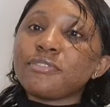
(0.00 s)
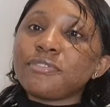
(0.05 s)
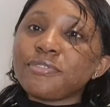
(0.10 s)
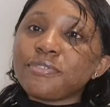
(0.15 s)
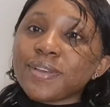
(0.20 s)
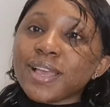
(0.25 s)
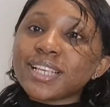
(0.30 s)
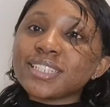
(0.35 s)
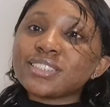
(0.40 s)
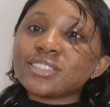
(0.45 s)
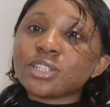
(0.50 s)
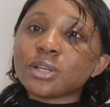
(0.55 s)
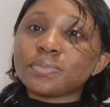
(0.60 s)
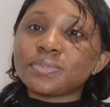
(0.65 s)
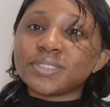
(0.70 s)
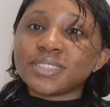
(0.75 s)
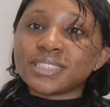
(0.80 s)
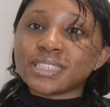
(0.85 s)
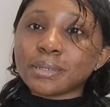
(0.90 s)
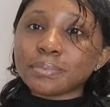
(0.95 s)
1st of
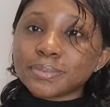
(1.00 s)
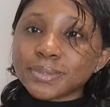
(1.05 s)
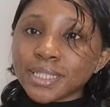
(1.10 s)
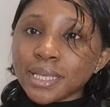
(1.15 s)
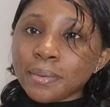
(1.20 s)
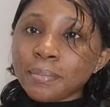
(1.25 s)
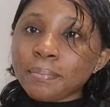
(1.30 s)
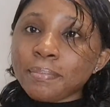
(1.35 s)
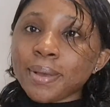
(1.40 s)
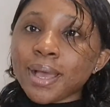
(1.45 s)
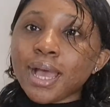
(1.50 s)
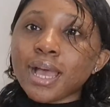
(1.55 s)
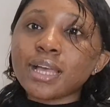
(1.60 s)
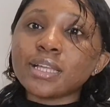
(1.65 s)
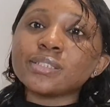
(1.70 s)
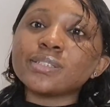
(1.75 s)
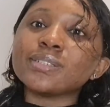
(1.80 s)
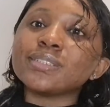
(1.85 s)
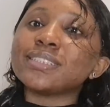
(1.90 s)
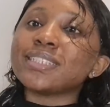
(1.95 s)
September
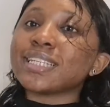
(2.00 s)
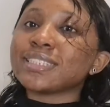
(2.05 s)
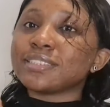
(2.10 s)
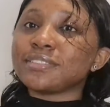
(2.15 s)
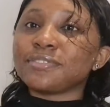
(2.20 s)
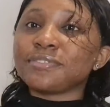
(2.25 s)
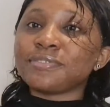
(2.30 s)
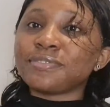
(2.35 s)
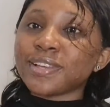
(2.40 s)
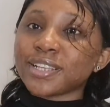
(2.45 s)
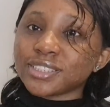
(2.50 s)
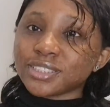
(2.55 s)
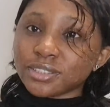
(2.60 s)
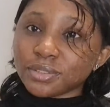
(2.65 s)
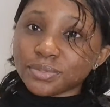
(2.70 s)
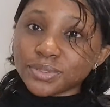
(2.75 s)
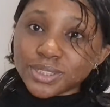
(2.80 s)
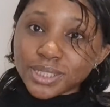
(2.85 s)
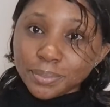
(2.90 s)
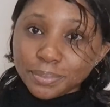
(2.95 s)
to 31st of
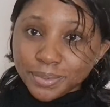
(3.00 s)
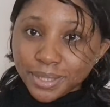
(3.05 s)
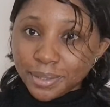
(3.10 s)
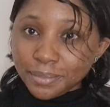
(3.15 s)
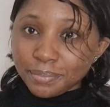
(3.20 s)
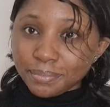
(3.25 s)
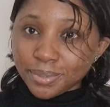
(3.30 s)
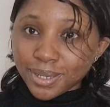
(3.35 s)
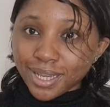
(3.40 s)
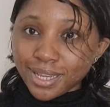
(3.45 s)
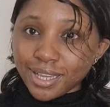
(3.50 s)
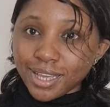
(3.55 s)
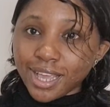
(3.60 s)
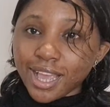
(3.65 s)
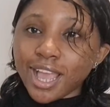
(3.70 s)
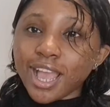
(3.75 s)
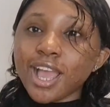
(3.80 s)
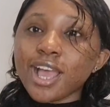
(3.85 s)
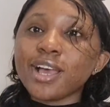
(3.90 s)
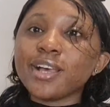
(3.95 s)
September.
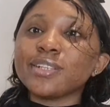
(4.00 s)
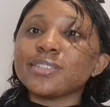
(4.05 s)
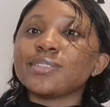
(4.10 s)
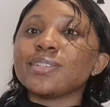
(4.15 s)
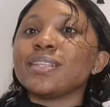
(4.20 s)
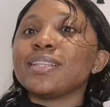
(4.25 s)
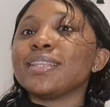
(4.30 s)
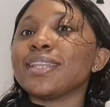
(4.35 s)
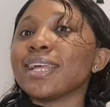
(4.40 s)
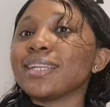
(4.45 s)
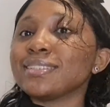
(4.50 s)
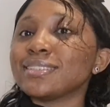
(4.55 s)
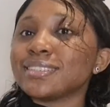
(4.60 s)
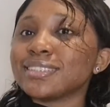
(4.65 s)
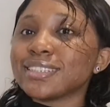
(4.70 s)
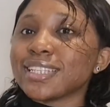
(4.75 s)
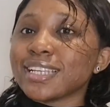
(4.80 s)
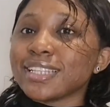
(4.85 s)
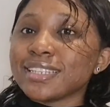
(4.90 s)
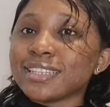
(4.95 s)
So let's
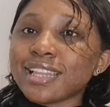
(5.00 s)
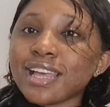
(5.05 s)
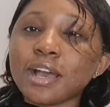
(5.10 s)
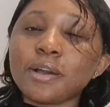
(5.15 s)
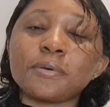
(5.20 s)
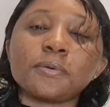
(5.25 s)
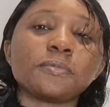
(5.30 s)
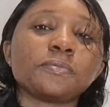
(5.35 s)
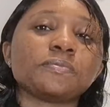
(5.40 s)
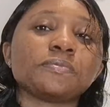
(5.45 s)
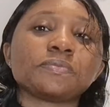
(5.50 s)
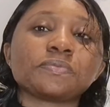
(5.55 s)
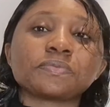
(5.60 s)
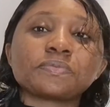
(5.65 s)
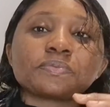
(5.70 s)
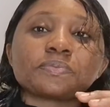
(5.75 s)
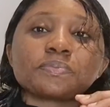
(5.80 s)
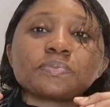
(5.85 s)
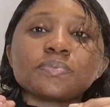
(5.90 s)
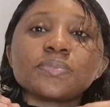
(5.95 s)
say now
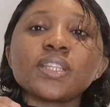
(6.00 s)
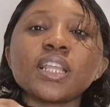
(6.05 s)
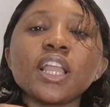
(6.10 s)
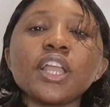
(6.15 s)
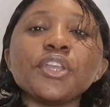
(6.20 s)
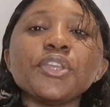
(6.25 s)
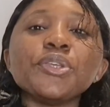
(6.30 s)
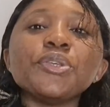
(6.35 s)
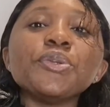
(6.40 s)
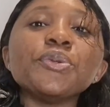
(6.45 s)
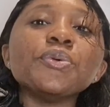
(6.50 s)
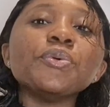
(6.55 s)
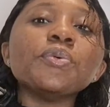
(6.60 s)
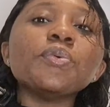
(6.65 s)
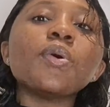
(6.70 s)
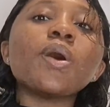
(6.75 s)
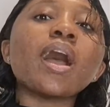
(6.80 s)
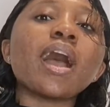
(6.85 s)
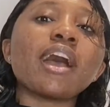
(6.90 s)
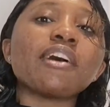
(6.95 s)
you
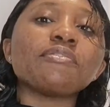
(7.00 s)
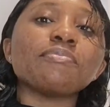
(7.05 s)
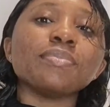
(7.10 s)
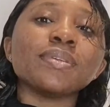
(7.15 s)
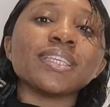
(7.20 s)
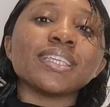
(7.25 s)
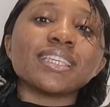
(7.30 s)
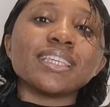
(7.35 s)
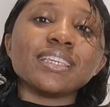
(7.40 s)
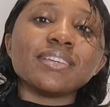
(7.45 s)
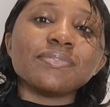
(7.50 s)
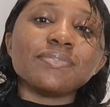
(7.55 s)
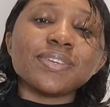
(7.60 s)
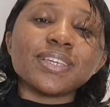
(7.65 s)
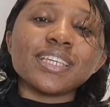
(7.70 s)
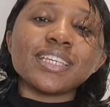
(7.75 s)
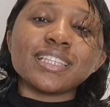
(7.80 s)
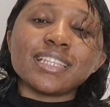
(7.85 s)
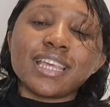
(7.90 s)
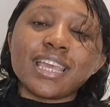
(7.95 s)
have been
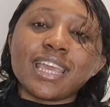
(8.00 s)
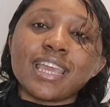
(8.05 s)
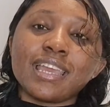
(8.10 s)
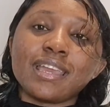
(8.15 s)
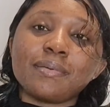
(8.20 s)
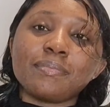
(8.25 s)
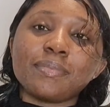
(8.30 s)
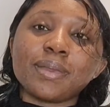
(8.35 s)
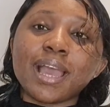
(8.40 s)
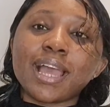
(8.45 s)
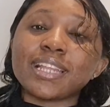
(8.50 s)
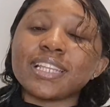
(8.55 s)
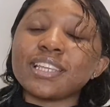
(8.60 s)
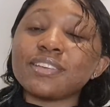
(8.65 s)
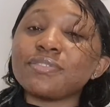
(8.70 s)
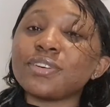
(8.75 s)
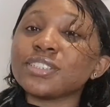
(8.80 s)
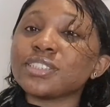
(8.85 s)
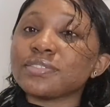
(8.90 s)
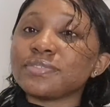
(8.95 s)
given an
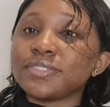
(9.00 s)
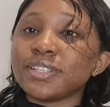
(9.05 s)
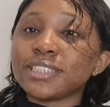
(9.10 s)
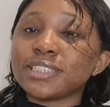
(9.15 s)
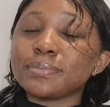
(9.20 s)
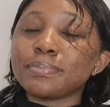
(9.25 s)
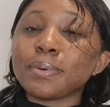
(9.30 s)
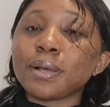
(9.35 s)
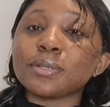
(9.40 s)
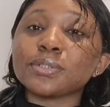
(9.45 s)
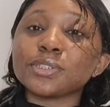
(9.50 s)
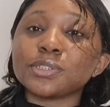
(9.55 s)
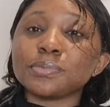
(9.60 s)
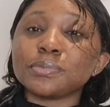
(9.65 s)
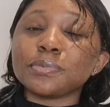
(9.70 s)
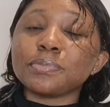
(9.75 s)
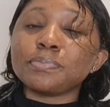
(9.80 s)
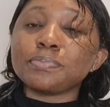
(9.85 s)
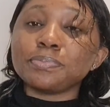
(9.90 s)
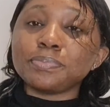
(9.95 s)
invoice of 30 pounds to
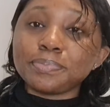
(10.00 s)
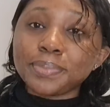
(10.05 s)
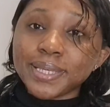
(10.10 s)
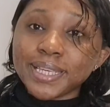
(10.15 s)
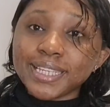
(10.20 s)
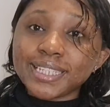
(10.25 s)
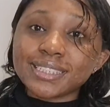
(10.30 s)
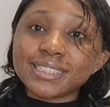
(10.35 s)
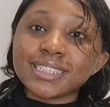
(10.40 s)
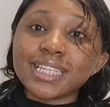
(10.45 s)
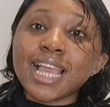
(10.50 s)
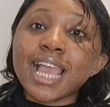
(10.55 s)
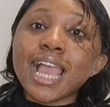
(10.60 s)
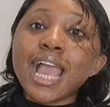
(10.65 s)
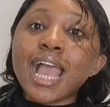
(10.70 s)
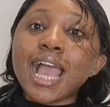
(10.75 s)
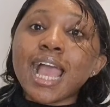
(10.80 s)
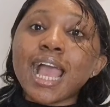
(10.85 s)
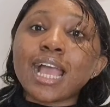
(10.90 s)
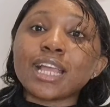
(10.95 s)
be paid,
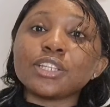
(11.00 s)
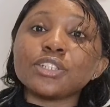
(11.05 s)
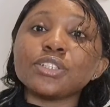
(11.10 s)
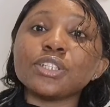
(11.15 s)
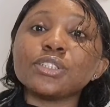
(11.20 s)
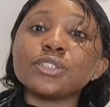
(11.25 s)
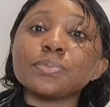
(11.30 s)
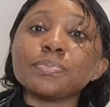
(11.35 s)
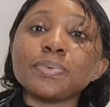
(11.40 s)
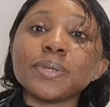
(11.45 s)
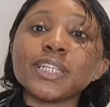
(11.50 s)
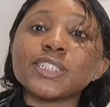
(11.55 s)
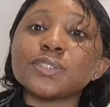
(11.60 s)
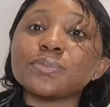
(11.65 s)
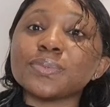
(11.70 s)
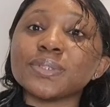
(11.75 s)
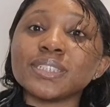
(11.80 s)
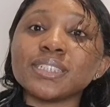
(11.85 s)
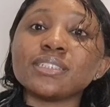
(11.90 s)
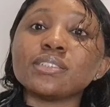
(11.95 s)
and you need to pay it
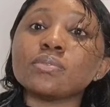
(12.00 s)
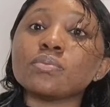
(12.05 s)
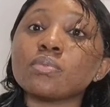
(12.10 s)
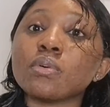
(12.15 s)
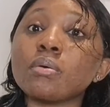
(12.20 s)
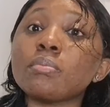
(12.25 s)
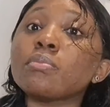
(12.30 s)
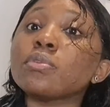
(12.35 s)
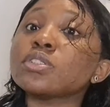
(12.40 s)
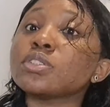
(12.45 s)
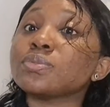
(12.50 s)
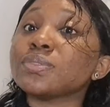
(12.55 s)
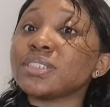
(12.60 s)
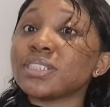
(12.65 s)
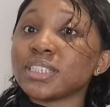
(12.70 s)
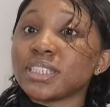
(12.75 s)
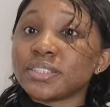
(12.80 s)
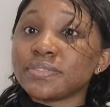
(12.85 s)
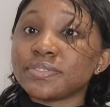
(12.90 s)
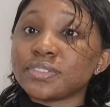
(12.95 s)
within the 1 month which they
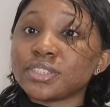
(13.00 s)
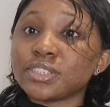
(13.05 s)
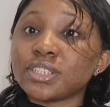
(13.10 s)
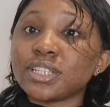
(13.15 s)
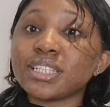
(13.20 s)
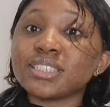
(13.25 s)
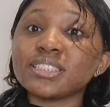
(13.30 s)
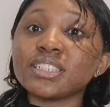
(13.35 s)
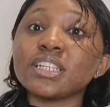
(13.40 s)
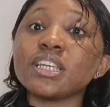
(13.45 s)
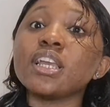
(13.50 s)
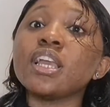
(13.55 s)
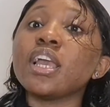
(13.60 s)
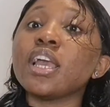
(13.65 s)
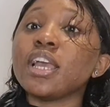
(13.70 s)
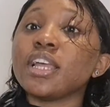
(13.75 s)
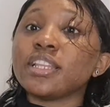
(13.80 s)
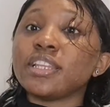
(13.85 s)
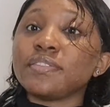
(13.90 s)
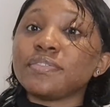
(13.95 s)
give to you. Let's say
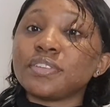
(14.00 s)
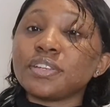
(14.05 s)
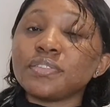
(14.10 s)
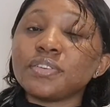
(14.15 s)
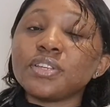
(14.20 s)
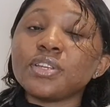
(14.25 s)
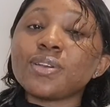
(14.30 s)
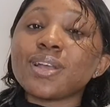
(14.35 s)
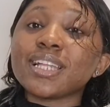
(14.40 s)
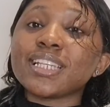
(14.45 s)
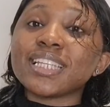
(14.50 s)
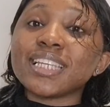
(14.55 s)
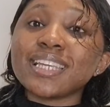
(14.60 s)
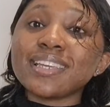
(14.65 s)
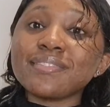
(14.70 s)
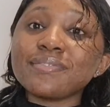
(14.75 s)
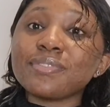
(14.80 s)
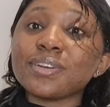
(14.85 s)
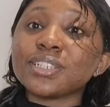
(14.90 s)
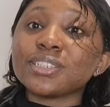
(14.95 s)
they've given you an
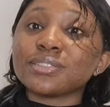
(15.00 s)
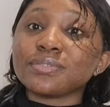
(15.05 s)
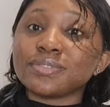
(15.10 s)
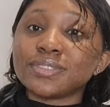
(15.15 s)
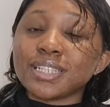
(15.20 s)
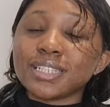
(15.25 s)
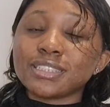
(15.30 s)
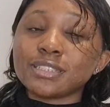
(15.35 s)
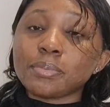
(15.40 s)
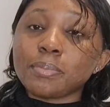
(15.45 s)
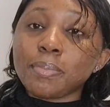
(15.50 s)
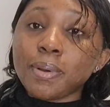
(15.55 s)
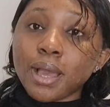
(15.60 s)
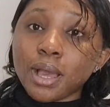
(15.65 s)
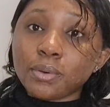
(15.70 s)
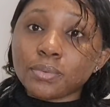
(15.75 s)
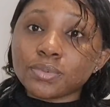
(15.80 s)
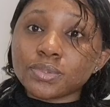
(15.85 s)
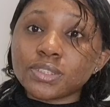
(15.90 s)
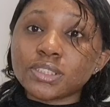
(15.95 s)
invoice of 30
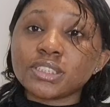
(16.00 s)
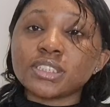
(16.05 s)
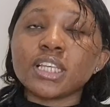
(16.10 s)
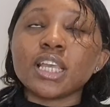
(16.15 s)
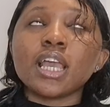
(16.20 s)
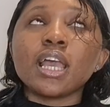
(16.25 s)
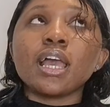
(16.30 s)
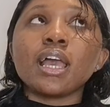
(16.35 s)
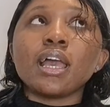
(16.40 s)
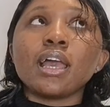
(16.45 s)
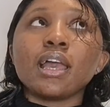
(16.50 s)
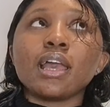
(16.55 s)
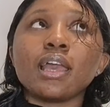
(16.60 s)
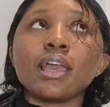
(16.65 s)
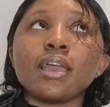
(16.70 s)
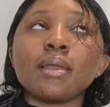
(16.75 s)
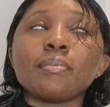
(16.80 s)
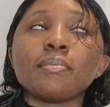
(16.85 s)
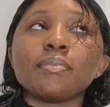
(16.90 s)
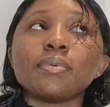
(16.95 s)
pounds
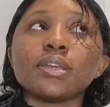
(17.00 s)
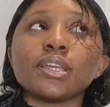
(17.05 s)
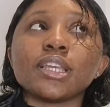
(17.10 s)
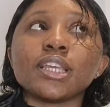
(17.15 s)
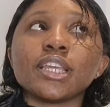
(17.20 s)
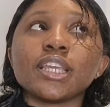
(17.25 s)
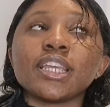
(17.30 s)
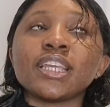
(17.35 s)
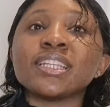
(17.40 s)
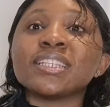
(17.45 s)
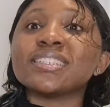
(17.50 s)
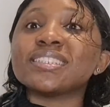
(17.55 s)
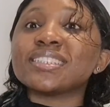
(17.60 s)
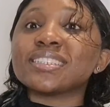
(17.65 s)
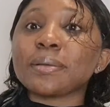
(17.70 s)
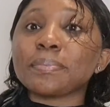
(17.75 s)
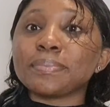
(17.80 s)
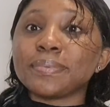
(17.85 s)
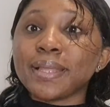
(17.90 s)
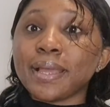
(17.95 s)
in
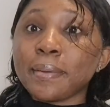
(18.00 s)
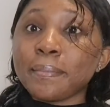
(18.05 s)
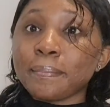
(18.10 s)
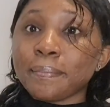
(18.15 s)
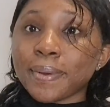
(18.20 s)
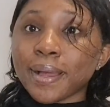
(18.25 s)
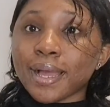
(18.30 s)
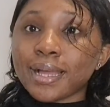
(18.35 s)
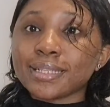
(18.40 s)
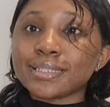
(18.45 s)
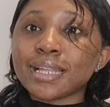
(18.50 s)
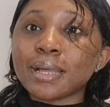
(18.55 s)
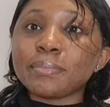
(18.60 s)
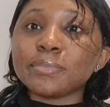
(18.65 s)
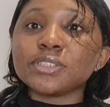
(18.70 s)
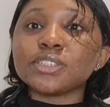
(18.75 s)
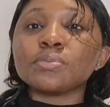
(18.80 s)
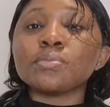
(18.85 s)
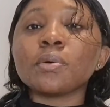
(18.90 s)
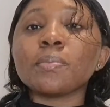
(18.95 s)
September. That
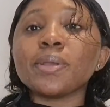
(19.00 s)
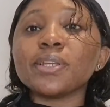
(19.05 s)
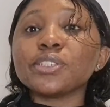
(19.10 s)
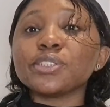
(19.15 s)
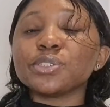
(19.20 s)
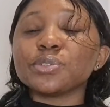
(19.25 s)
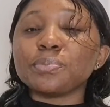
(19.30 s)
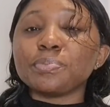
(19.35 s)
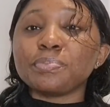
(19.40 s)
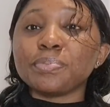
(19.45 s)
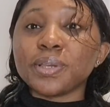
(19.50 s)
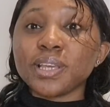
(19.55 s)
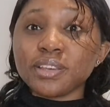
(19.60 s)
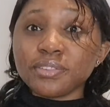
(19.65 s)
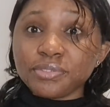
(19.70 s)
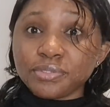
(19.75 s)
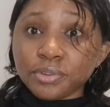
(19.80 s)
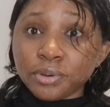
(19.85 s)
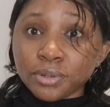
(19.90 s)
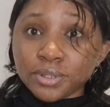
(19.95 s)
means the moment you pay
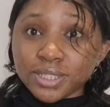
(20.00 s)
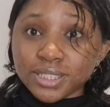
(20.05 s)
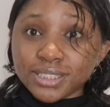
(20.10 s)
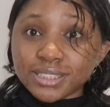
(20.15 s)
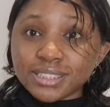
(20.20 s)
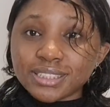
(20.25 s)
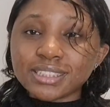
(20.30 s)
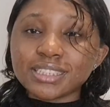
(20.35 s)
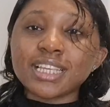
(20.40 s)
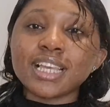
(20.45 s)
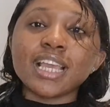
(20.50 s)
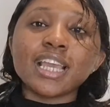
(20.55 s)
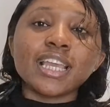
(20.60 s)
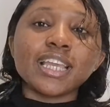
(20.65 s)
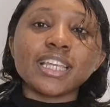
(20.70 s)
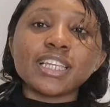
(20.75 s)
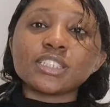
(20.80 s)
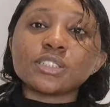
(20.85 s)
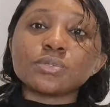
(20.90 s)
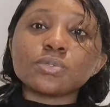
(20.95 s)
for it,
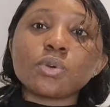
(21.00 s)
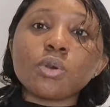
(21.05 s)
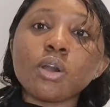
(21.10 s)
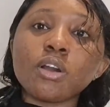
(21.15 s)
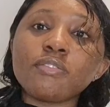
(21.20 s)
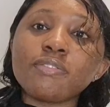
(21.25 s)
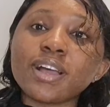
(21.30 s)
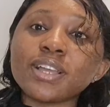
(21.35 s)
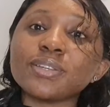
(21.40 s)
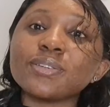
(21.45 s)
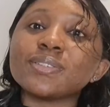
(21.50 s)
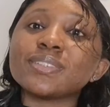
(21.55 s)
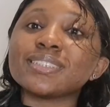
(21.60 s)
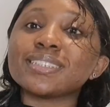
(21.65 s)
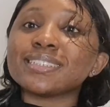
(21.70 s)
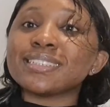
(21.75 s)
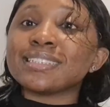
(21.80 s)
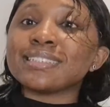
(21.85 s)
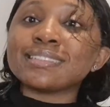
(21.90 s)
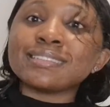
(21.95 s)
it will cover you to
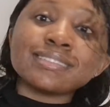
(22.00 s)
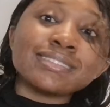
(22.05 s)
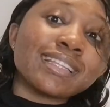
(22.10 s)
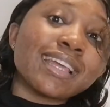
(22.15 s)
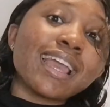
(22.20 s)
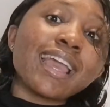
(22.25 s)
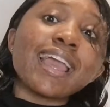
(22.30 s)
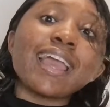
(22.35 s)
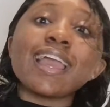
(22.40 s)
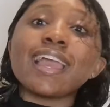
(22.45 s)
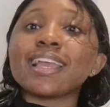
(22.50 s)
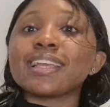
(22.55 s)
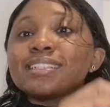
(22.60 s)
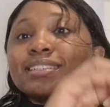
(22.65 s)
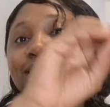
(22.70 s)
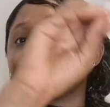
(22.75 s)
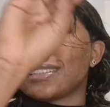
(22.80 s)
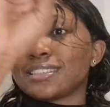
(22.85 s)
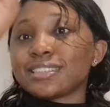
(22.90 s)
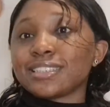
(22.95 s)
the
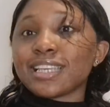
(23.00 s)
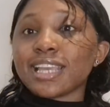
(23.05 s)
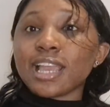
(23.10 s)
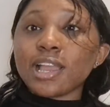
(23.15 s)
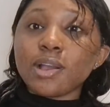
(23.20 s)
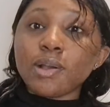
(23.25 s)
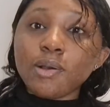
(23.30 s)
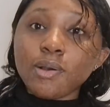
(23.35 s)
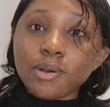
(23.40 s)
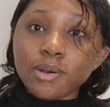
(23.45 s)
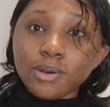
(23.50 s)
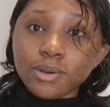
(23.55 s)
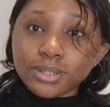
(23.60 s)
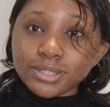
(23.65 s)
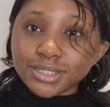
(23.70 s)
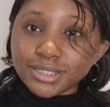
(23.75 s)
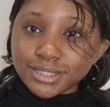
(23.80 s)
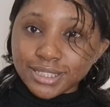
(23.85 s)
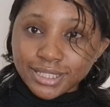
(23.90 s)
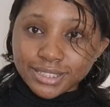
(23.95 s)
next year,
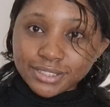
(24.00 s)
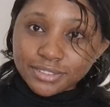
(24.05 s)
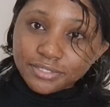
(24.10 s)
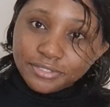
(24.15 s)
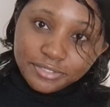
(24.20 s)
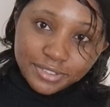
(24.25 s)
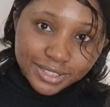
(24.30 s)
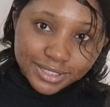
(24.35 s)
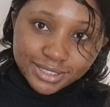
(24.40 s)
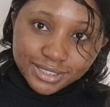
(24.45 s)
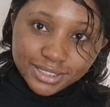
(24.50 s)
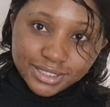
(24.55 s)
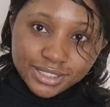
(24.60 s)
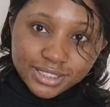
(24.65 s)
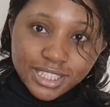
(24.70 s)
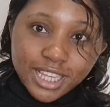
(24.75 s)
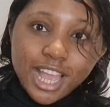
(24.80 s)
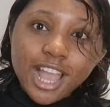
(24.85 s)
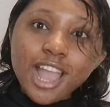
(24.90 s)
August 31st.